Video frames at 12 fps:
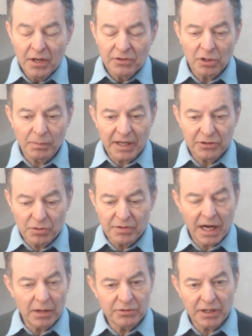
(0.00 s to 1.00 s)
So by
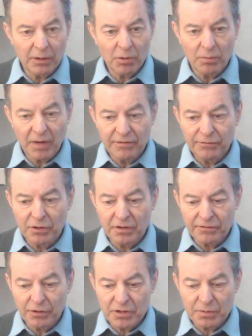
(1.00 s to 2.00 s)
2000, I wrote my
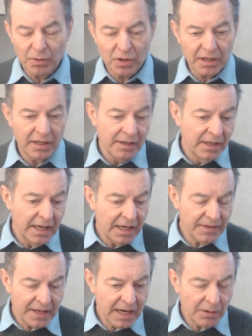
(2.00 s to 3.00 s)
first book,
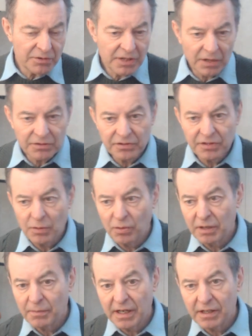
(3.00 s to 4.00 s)
and then I was out to see
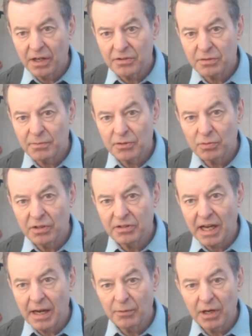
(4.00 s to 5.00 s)
one of my customers one
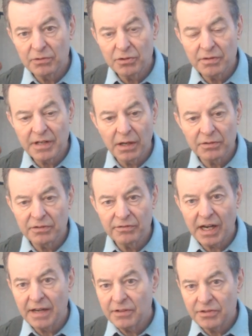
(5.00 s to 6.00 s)
time around 2005.